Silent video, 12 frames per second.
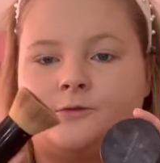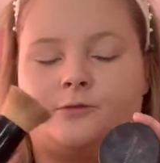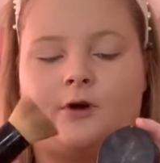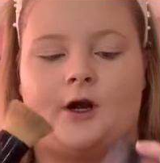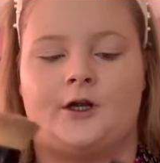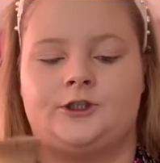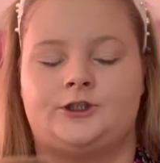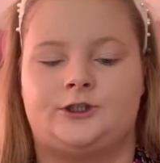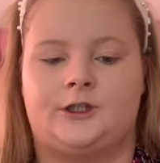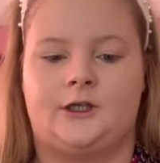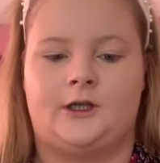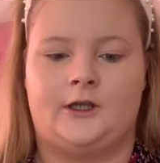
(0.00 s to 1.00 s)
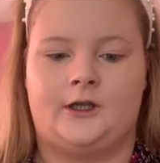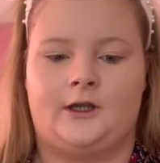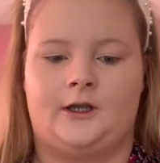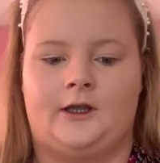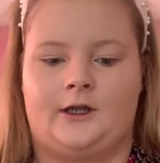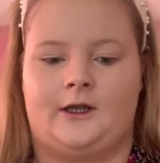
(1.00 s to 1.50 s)
brush
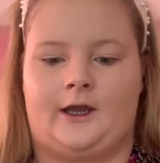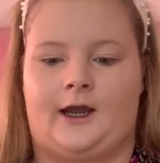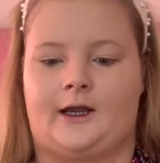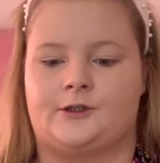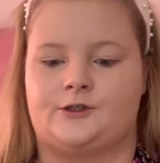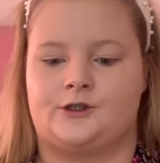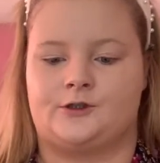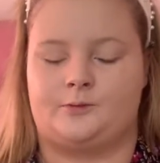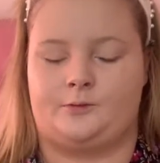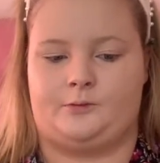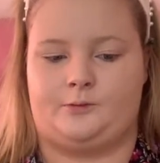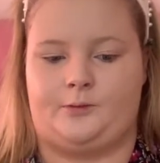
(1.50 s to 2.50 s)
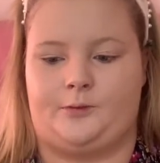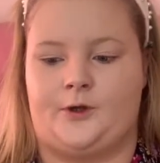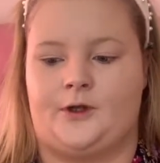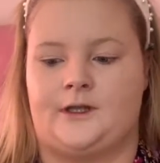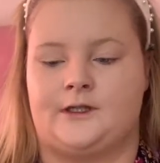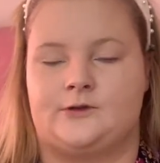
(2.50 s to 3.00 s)
and just
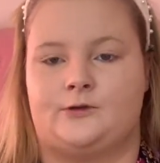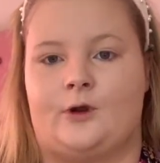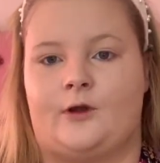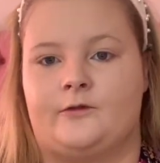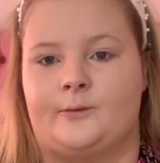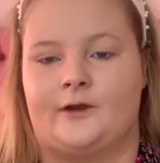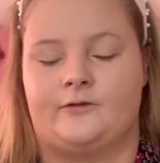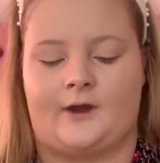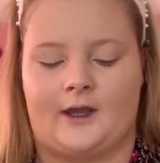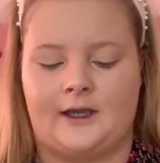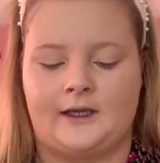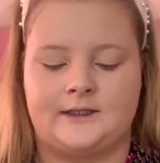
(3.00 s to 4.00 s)
put this all over my face.